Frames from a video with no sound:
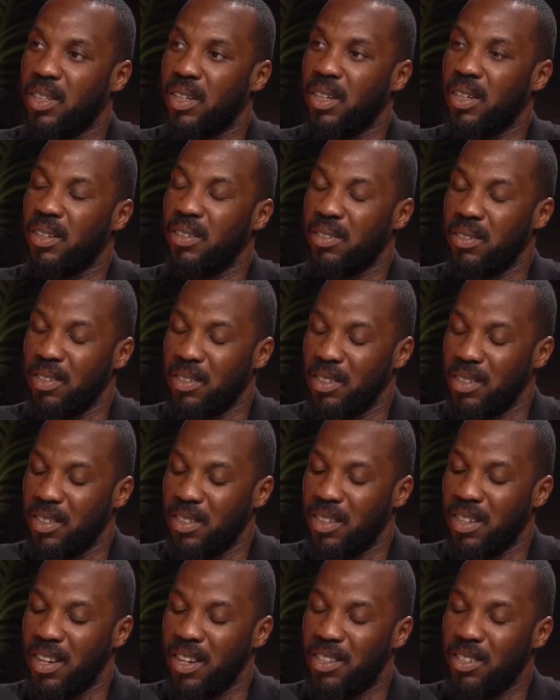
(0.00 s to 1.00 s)
Okay.
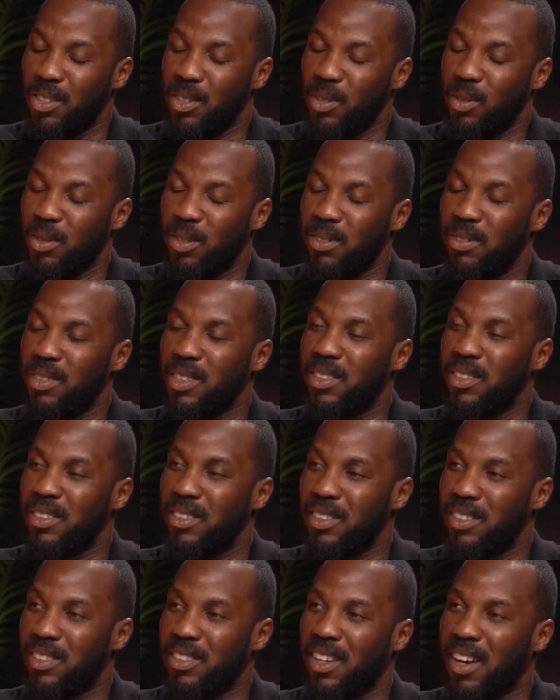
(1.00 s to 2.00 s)
Yeah, so you're a
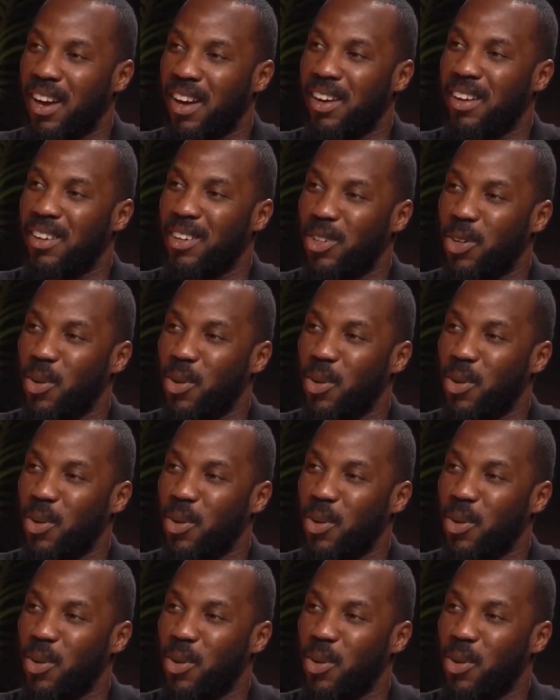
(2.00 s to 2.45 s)
real tech